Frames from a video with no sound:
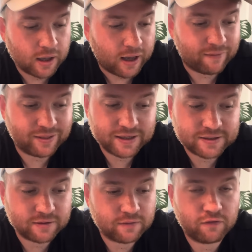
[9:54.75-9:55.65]
And
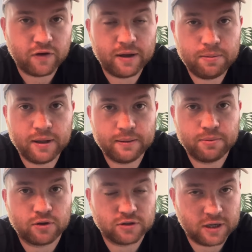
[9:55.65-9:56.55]
listen, fair play,
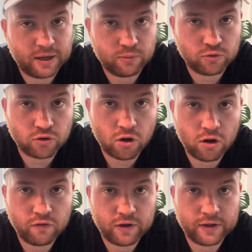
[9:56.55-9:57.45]
because I would
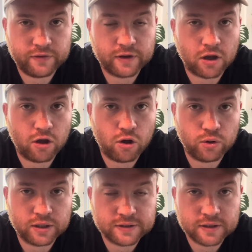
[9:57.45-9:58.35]
not have had the
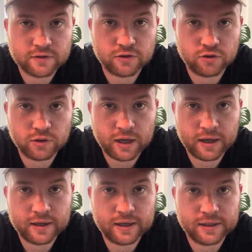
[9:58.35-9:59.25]
cojones to do
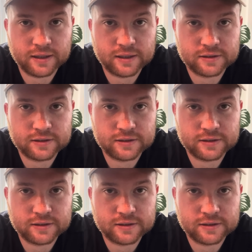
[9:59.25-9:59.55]
that. in that